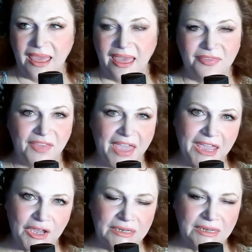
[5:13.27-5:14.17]
And thank
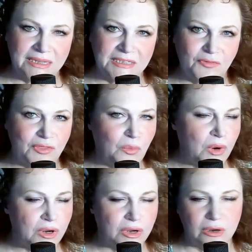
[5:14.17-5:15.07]
goodness for the
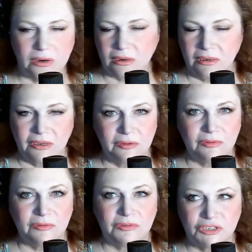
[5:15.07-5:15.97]
worker
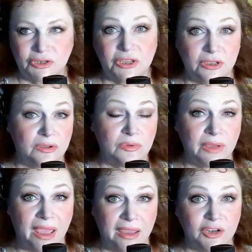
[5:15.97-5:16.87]
who took you
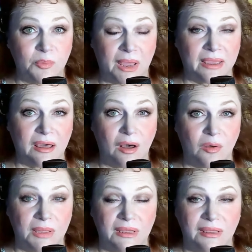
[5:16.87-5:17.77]
and your bike
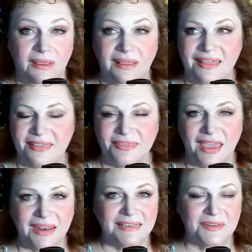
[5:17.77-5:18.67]
home.
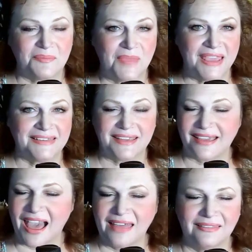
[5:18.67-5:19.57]
That is amazing.
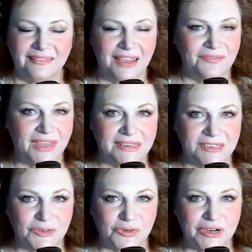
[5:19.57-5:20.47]
I love that
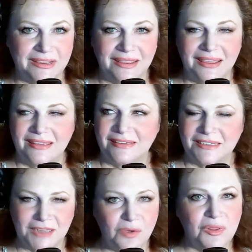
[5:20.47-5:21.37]
story.
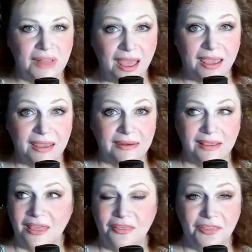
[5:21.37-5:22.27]
So glad
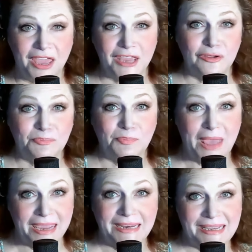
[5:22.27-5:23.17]
that you
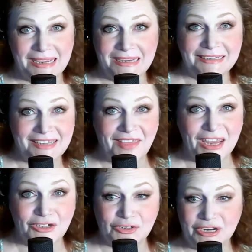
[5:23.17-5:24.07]
paid heed to
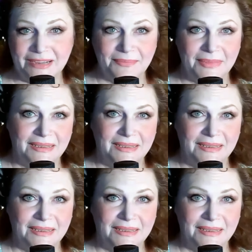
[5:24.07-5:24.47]
that dream.